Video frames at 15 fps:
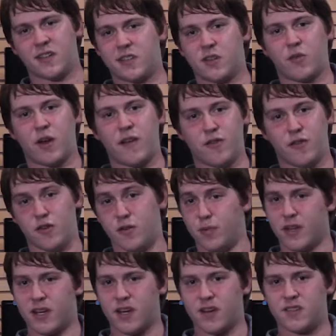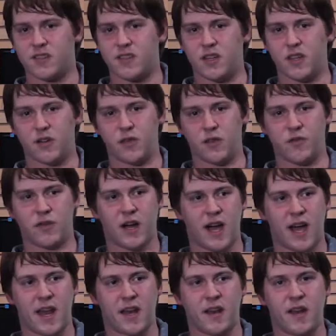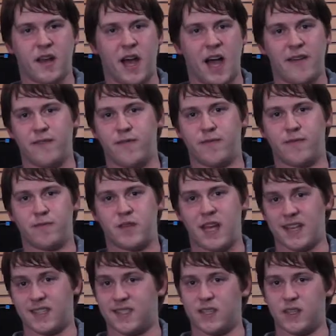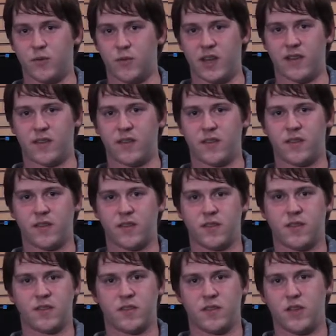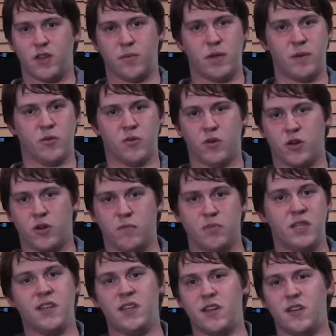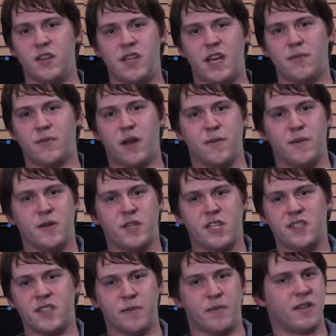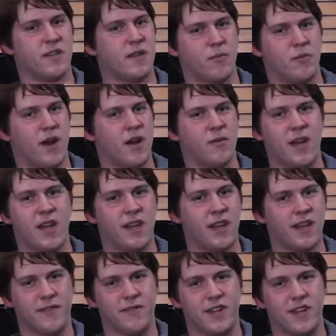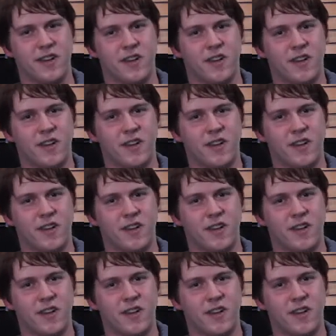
also great for new players. I've tested with people who are completely new to tabletop RPGs. They picked it up right away and they loved it.